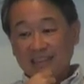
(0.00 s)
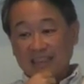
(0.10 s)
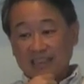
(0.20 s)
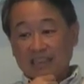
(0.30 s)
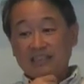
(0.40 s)

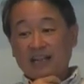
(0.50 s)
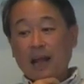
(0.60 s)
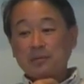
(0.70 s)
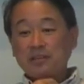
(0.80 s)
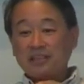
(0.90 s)
It's, it's an
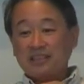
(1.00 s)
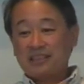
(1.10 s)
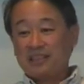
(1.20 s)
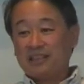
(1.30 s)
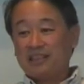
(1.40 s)
option to
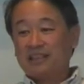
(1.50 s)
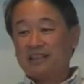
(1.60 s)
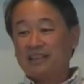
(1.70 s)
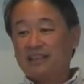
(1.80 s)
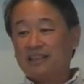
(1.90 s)
consider. Or have you seen
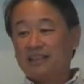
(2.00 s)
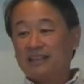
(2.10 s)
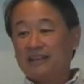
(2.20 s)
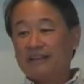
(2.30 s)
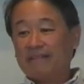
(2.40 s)
any other sites
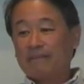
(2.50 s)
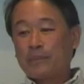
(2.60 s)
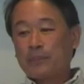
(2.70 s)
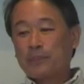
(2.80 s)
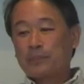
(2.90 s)
that could be
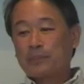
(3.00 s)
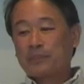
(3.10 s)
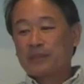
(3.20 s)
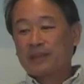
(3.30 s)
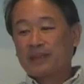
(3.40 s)
considered for
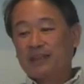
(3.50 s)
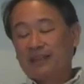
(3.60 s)
this